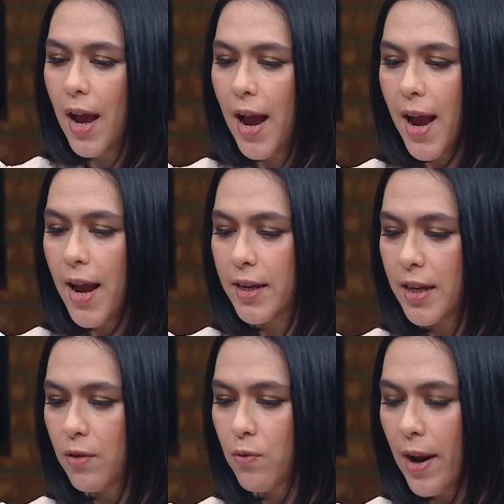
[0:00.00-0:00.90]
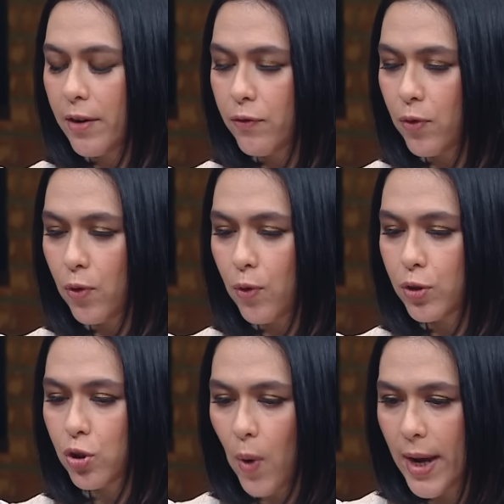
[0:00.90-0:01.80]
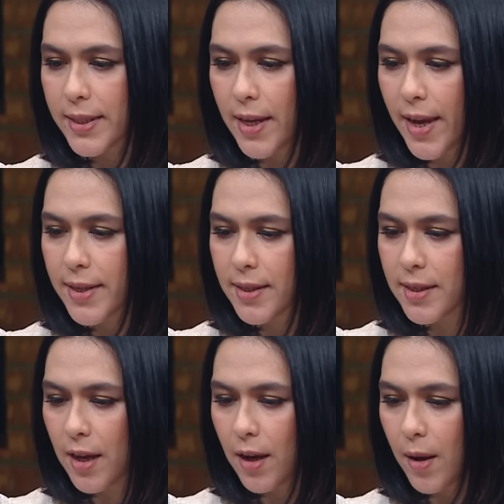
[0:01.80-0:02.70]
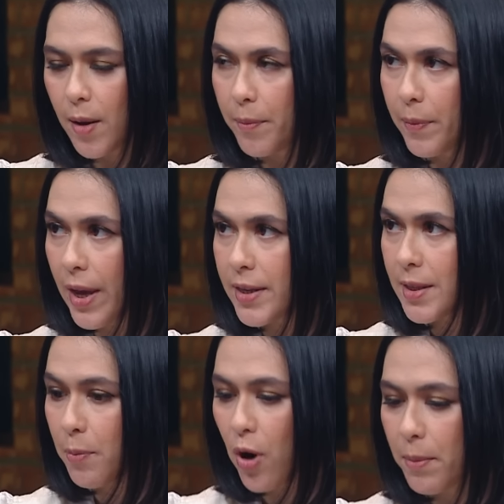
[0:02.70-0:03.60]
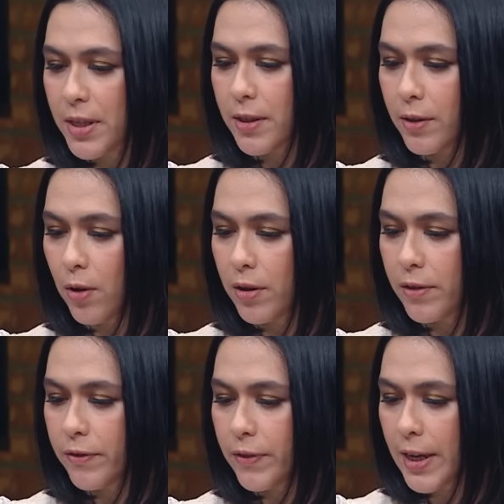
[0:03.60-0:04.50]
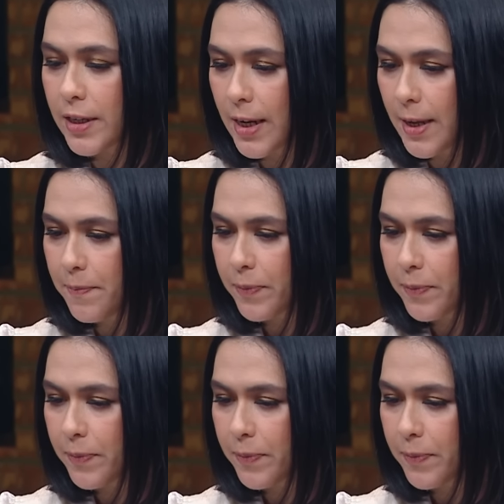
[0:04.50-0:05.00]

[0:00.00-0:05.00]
and he ran for twice, I guess, as the Prime Minister of Italy.